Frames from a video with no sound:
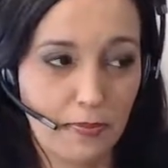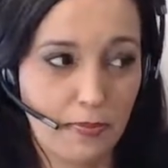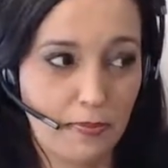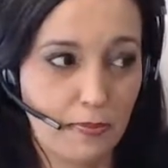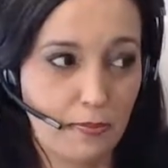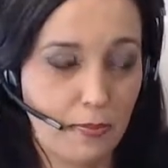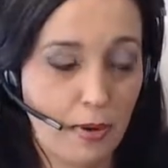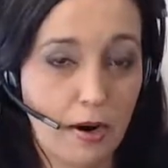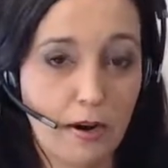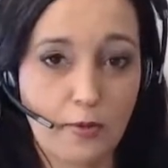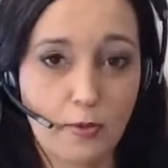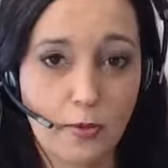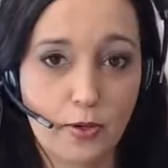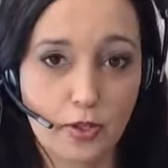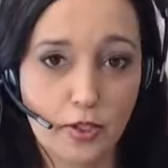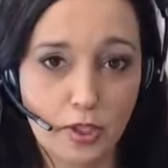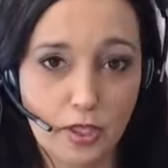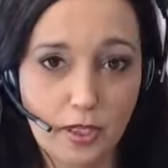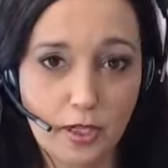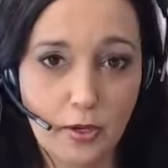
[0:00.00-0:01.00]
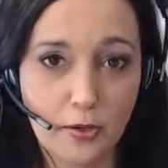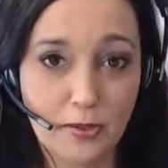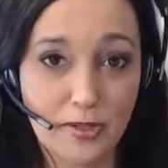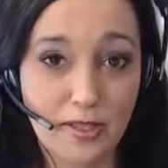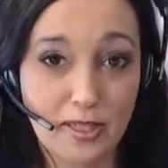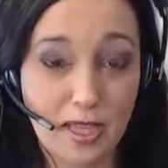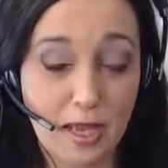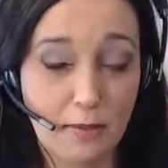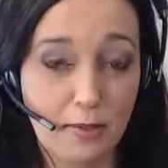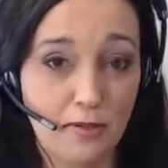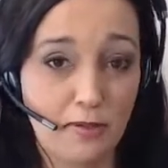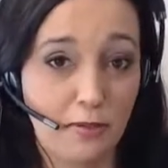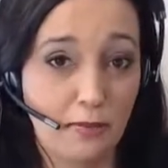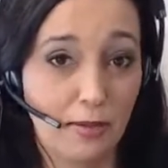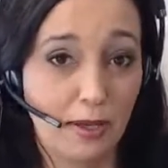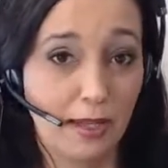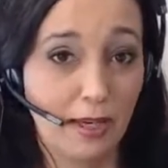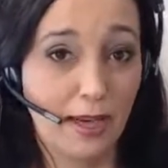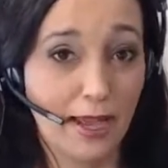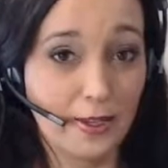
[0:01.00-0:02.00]
part of what she knows is coming from
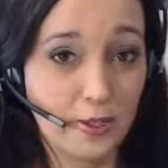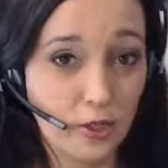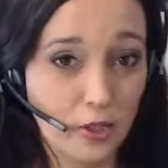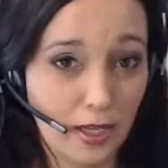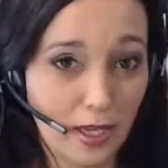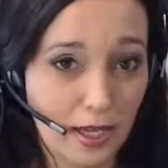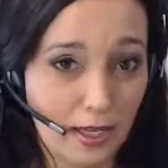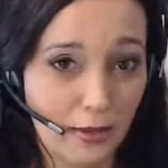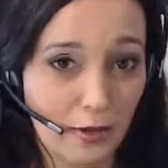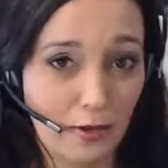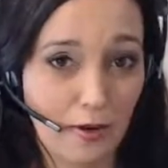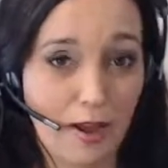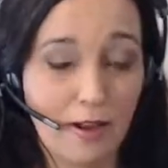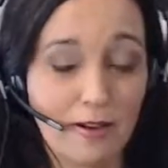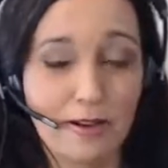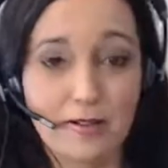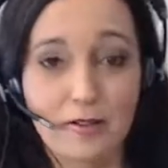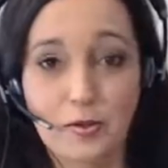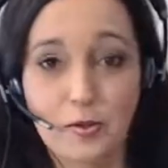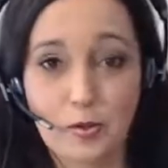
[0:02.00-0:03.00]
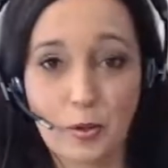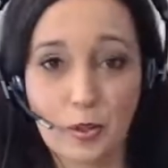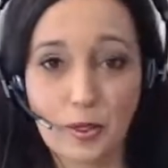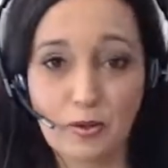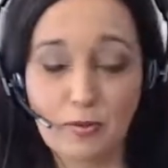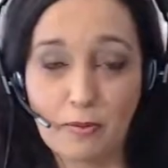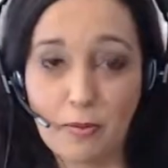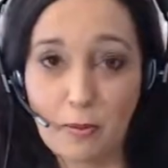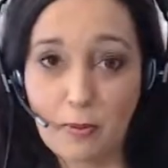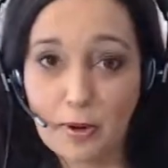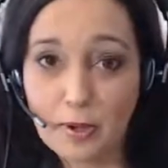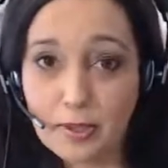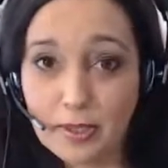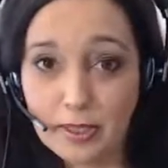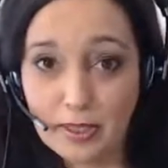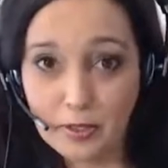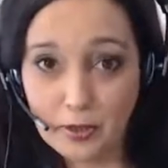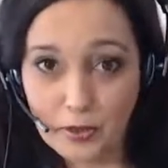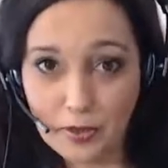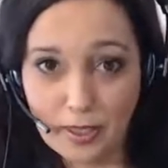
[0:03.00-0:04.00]
being an educator, not necessarily from a
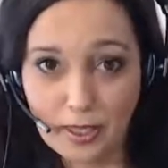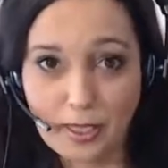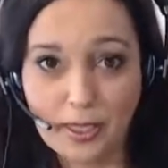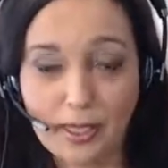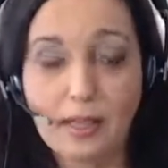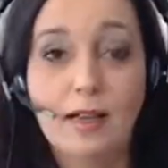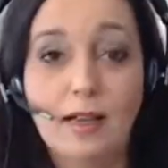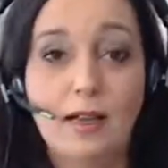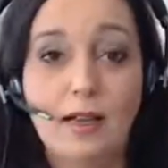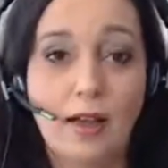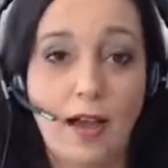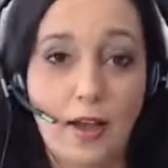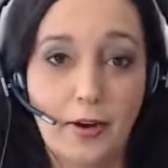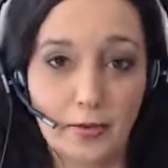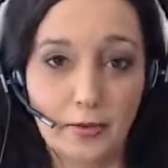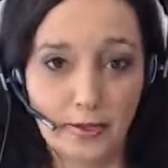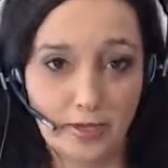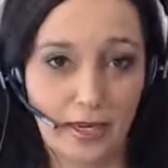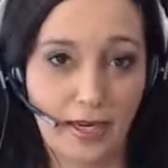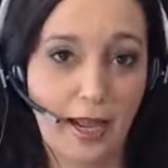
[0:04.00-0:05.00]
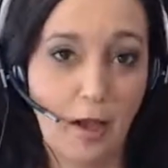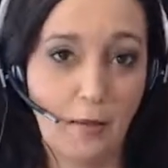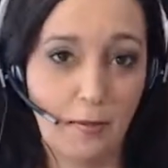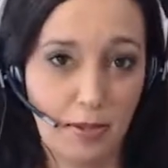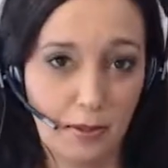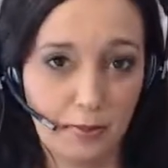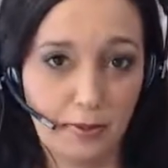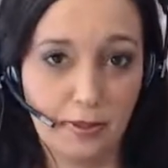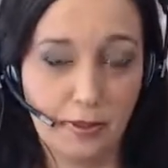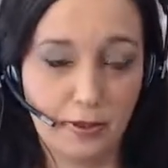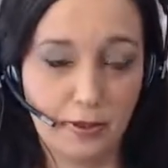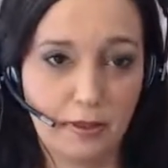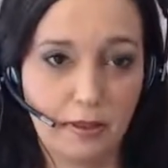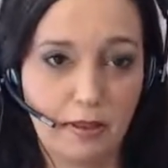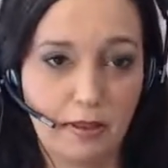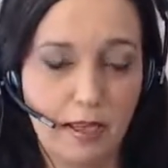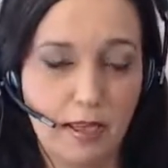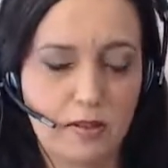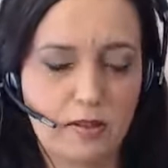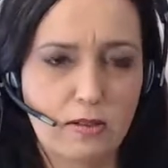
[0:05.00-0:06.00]
marketing training, understanding how people learn
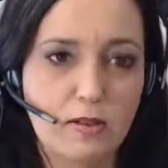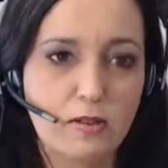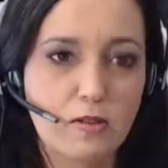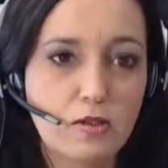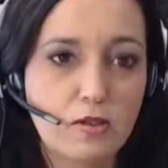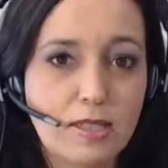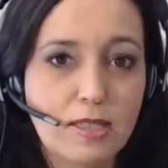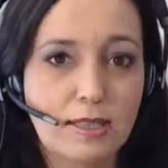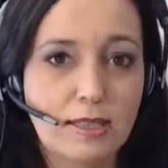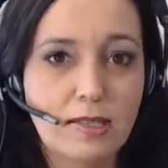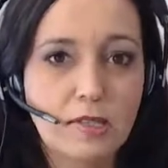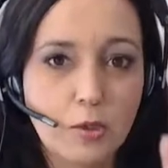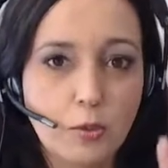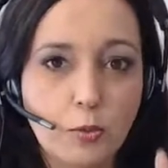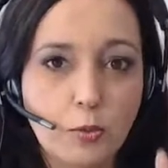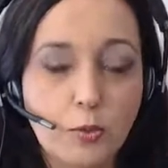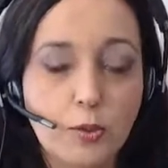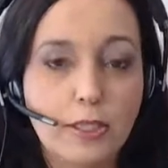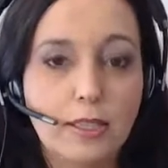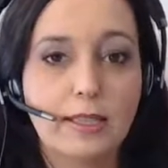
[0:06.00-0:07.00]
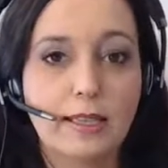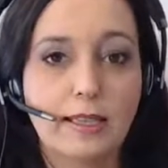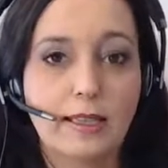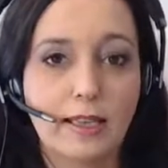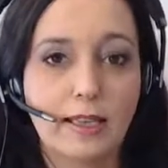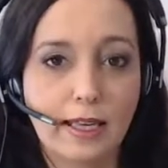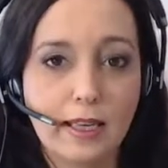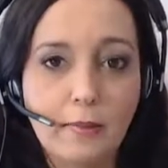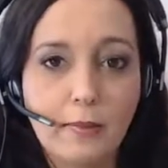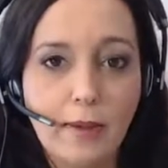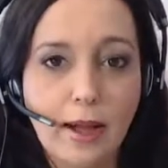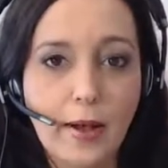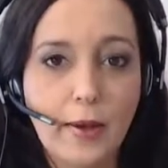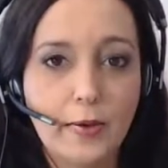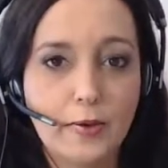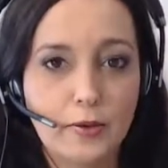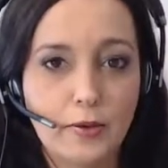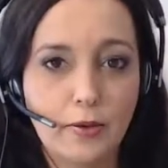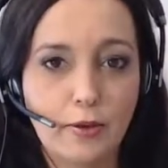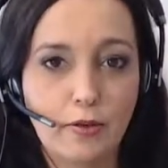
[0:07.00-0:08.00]
and think. So these are just things to really think
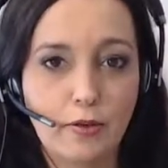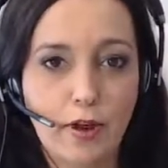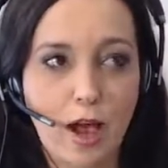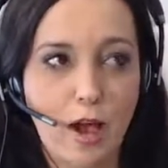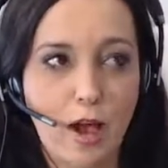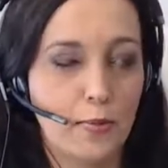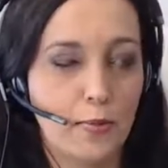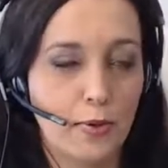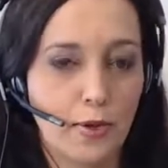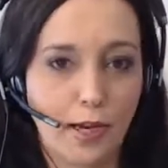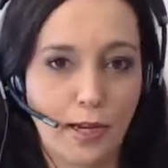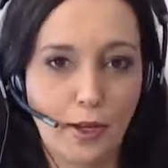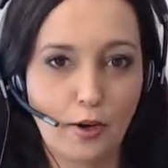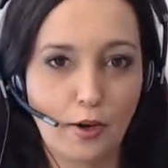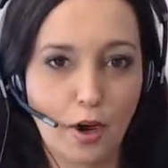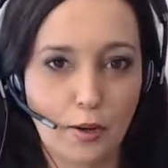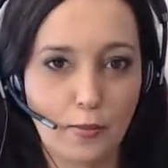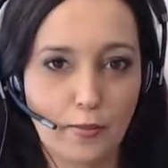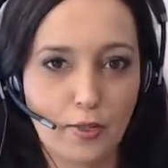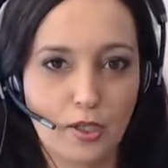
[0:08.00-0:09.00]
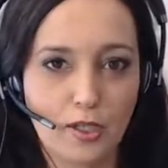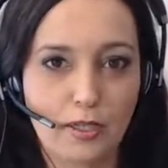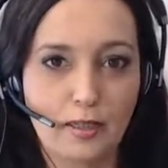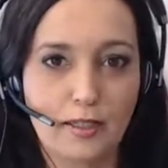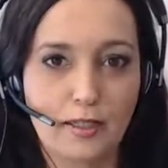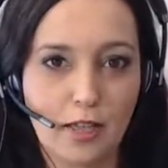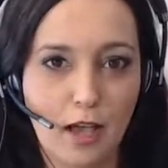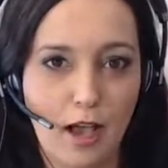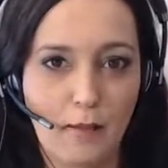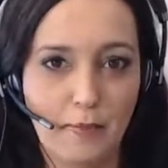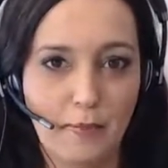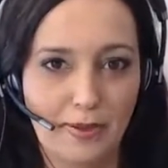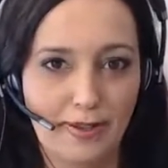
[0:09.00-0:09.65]
about so that you're not putting garbage in at the top.